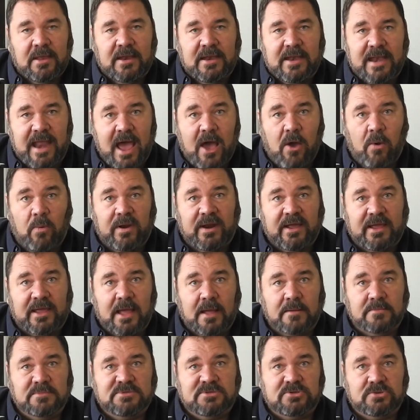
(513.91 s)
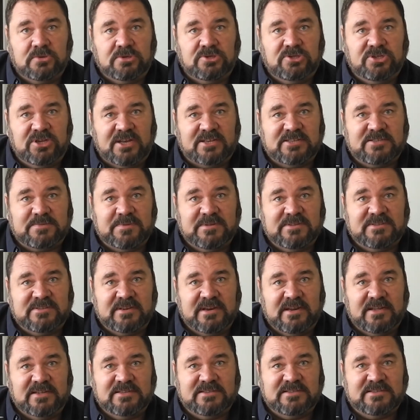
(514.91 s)
Now when it comes to adjustments
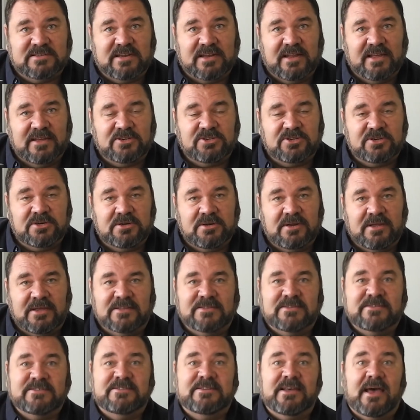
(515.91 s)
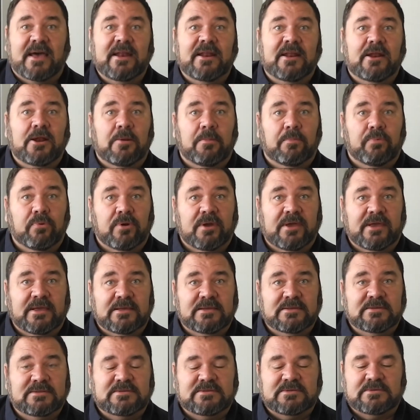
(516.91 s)
and installation, it's done in a
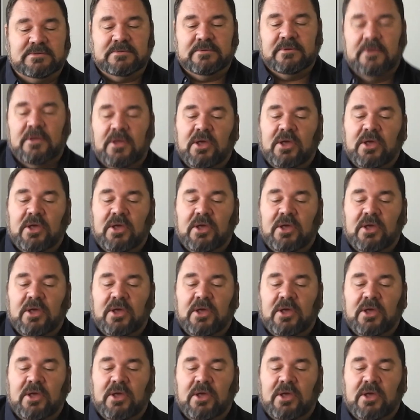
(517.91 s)
breeze.